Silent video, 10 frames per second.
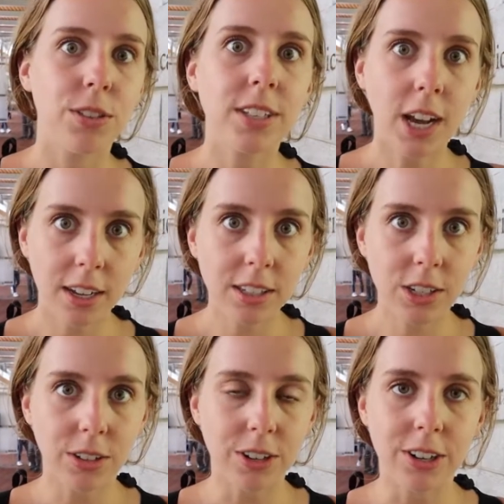Tons
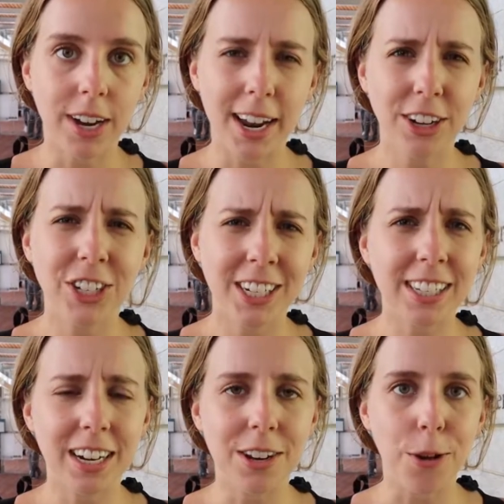to learn. I actually
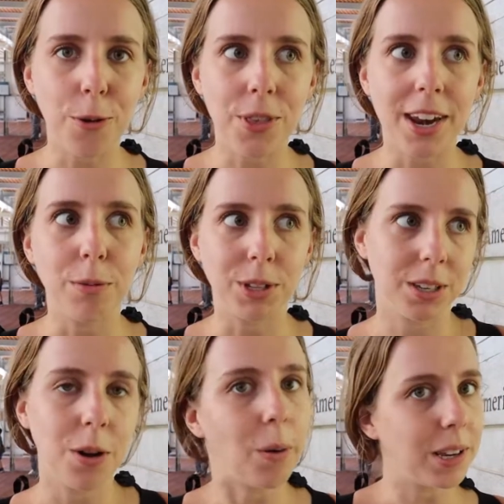didn't know that it
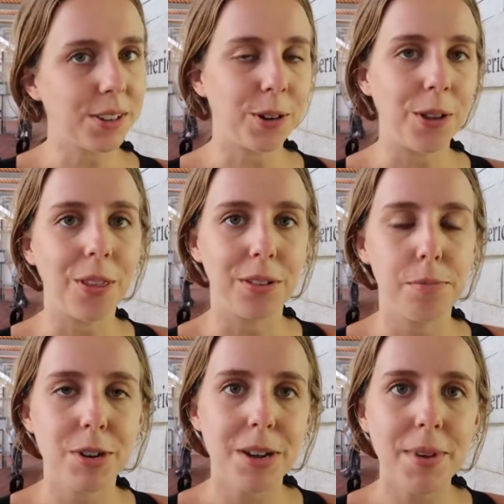wasn't always called the
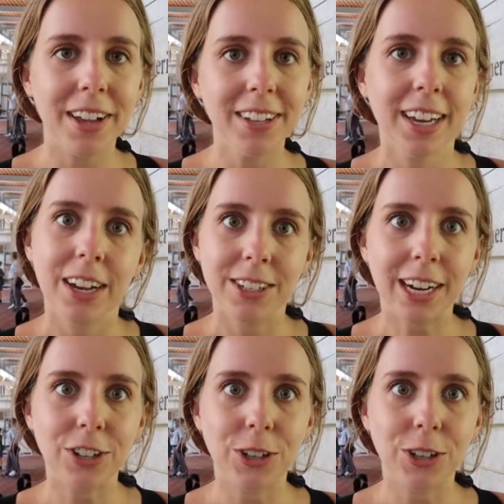Liberty Bell. It's actually